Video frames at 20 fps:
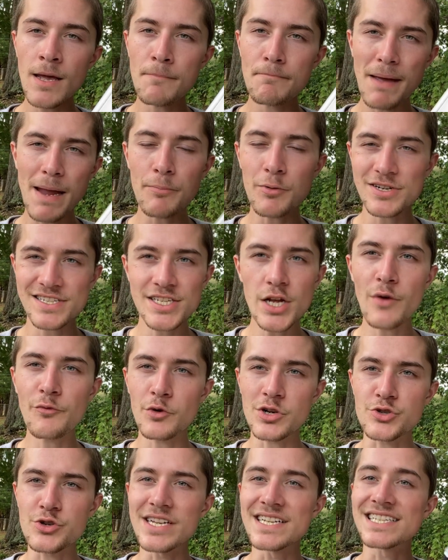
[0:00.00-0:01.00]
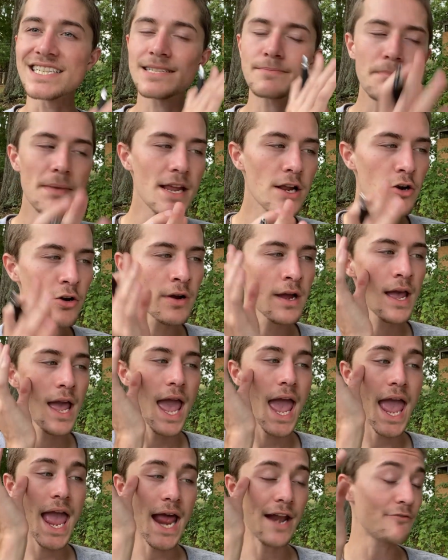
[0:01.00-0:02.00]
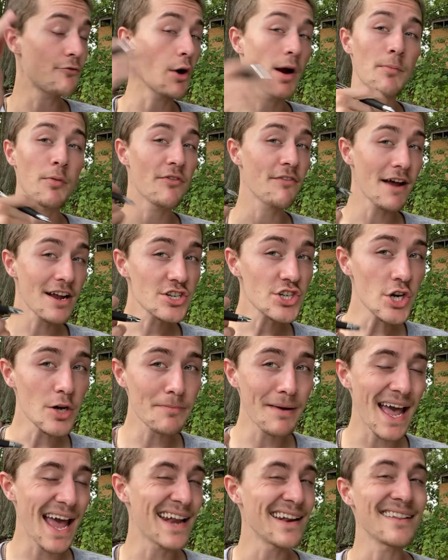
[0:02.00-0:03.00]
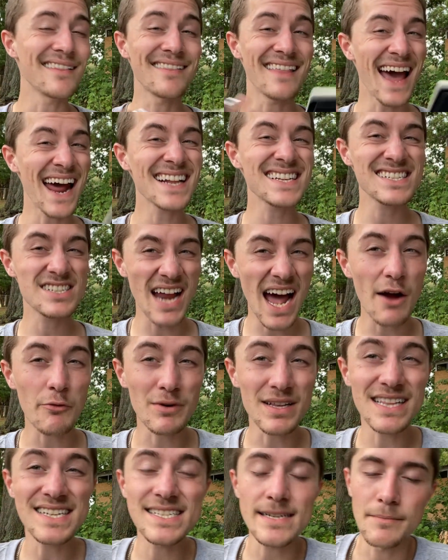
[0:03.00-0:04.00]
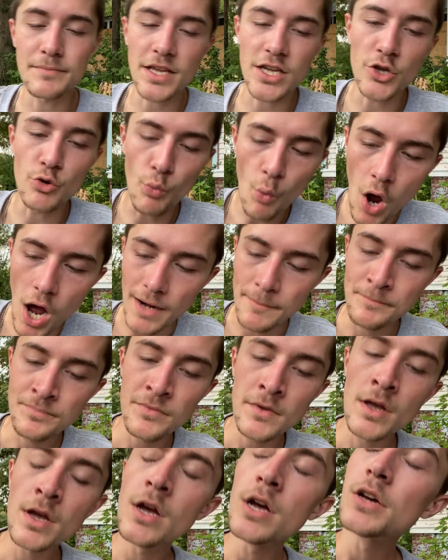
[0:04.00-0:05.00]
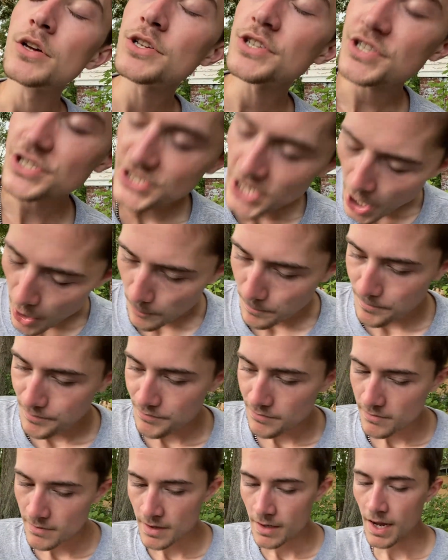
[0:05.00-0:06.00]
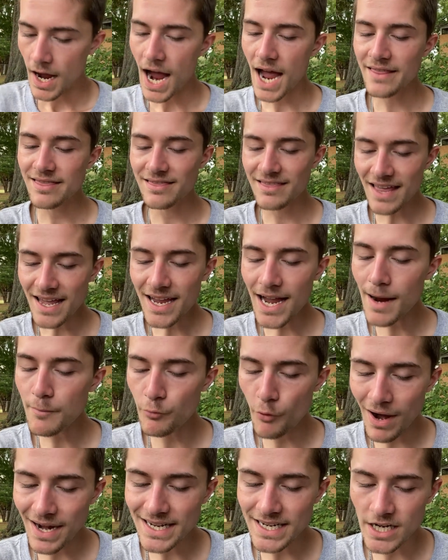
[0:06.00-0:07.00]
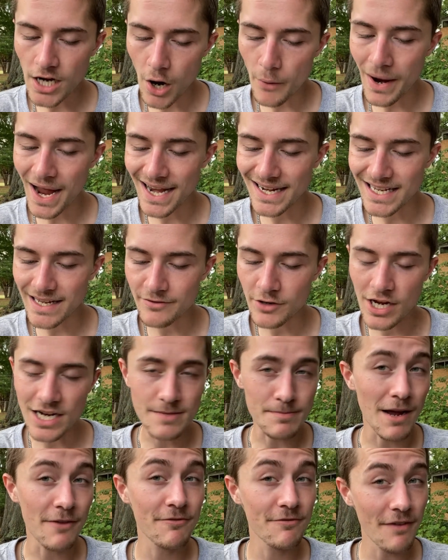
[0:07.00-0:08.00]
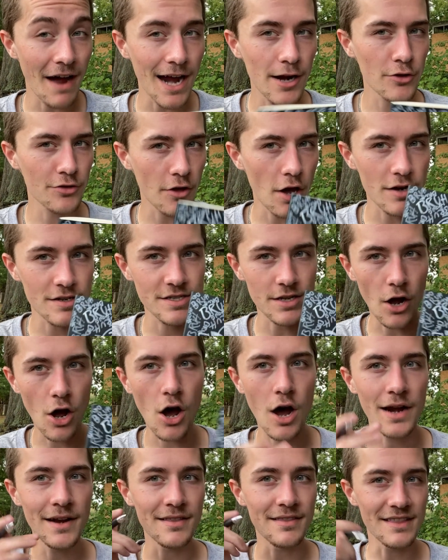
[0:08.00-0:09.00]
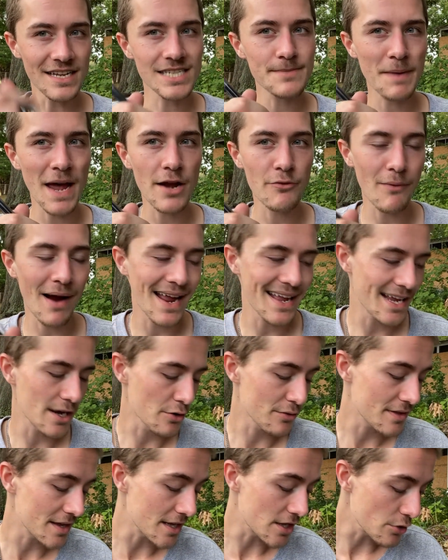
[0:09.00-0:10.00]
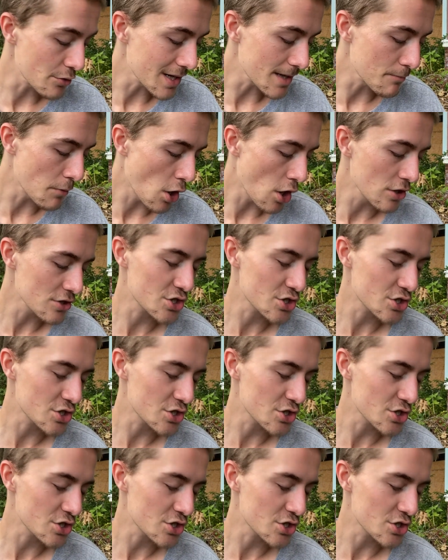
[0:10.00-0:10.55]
paper itself, which can smear, and for a professional pen, that is not really something you want. So I think I'm ready to go ahead and give you guys my final thoughts on this pen right here, the Uniball